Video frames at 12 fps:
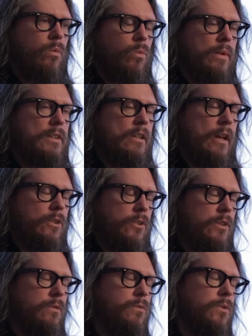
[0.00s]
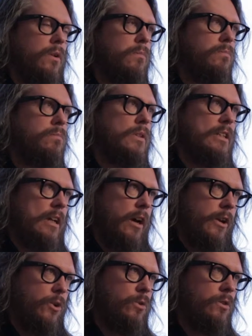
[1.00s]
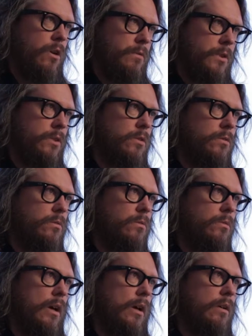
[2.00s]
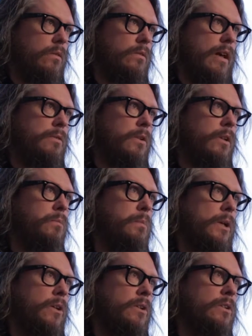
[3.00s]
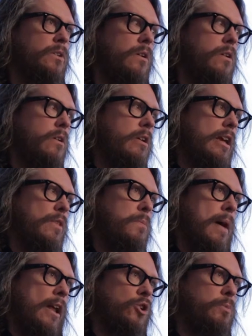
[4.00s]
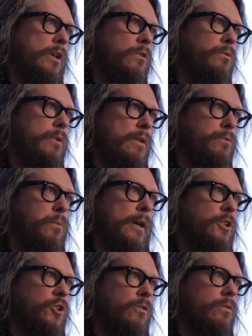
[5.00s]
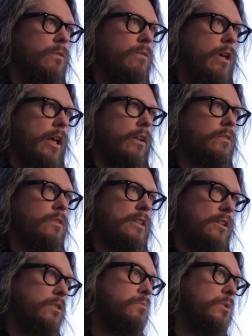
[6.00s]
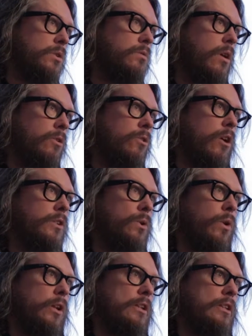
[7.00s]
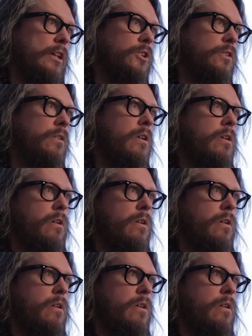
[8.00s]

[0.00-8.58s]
We've seen interest from CIO's office, uh, definitely, because in the management of information and systems across the organization,